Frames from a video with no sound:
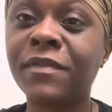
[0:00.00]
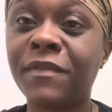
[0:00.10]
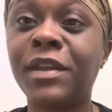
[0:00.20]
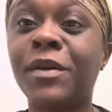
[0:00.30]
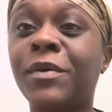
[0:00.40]
in the
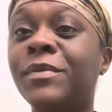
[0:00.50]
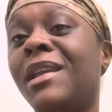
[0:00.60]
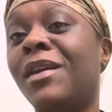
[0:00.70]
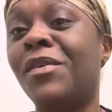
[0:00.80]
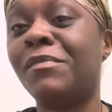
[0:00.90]
video.
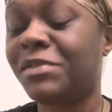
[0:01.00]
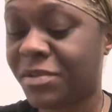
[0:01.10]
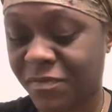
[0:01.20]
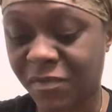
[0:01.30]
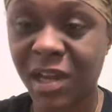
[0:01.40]
I know I'm
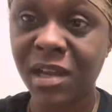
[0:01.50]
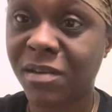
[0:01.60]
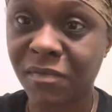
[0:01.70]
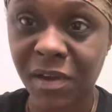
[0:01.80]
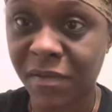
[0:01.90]
just
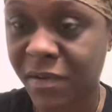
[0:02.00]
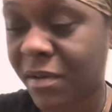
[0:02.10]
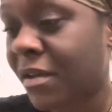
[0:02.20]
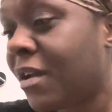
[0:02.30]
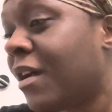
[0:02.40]
ranting and
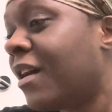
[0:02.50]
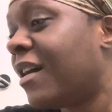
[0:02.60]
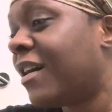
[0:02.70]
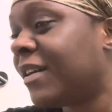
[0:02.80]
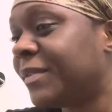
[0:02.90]
raving.
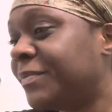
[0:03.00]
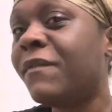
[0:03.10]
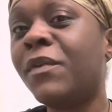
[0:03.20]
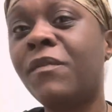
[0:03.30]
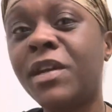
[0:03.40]

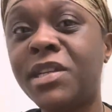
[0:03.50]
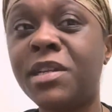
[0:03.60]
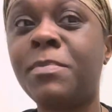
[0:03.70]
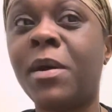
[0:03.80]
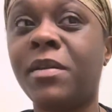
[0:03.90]
If you reach
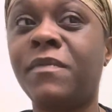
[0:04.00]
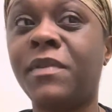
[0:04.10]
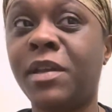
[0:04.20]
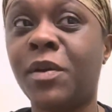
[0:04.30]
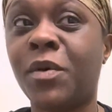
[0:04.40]
this part of the
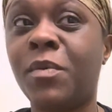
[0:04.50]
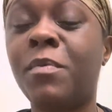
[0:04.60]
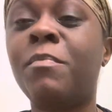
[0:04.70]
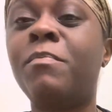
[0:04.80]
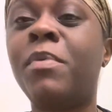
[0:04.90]
video,
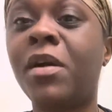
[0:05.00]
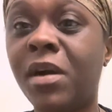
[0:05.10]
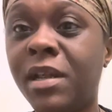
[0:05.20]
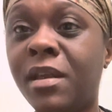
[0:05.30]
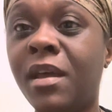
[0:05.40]

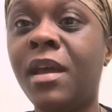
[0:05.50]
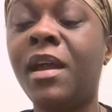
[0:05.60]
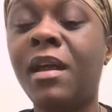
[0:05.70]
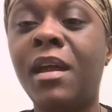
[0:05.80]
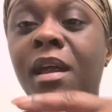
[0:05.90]
put
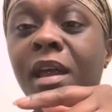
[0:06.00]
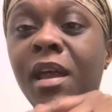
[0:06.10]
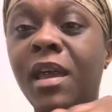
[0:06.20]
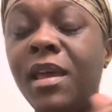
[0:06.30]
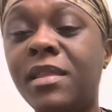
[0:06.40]

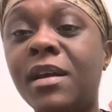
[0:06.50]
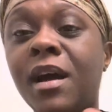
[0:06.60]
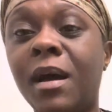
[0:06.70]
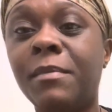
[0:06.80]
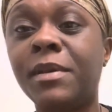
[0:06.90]
in the
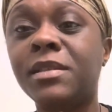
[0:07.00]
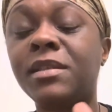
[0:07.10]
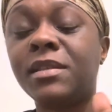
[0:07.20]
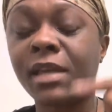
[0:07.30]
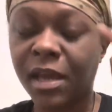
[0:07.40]
comments
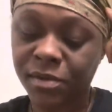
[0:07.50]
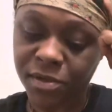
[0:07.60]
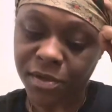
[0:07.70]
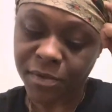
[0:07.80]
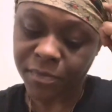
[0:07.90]
this
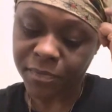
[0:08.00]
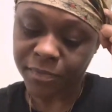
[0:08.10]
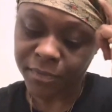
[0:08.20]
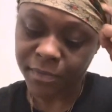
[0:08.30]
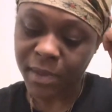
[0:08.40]
answer.
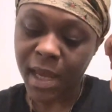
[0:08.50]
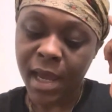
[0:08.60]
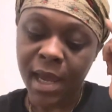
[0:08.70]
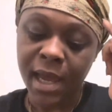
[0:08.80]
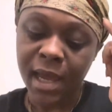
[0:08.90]

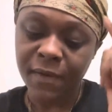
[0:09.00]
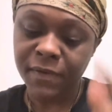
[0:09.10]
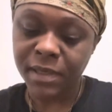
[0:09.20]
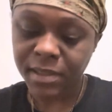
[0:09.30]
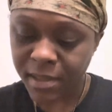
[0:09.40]

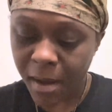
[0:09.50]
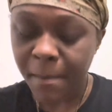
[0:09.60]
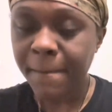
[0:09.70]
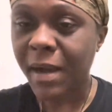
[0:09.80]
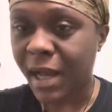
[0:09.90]
If
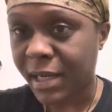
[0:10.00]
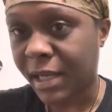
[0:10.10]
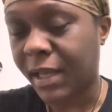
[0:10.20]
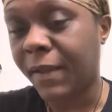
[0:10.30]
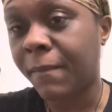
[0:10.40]

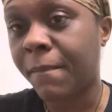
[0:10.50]
somebody